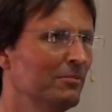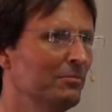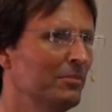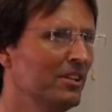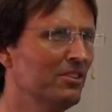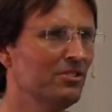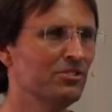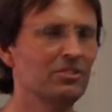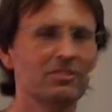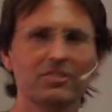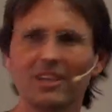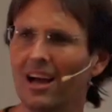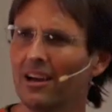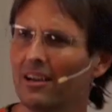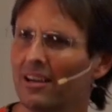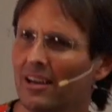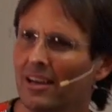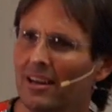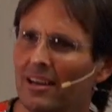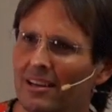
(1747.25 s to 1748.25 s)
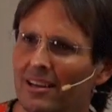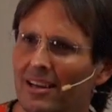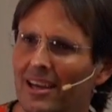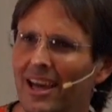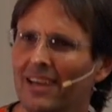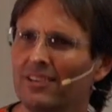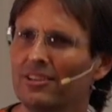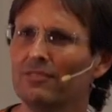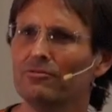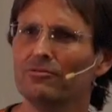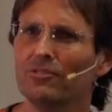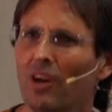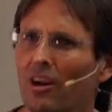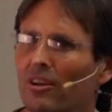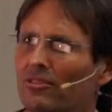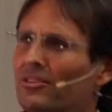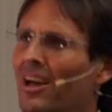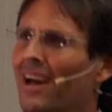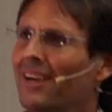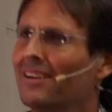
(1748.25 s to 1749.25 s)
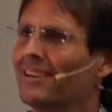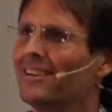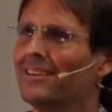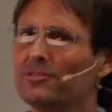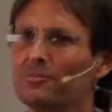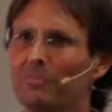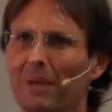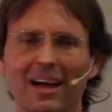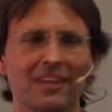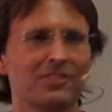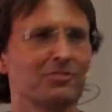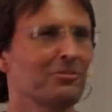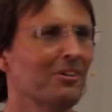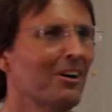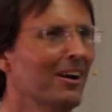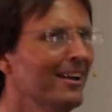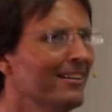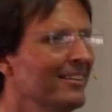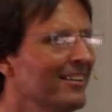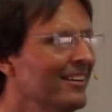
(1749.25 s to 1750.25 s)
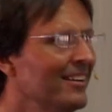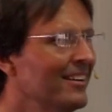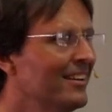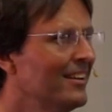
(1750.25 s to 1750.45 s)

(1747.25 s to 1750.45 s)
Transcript: because you're younger and you've not done it as much, right?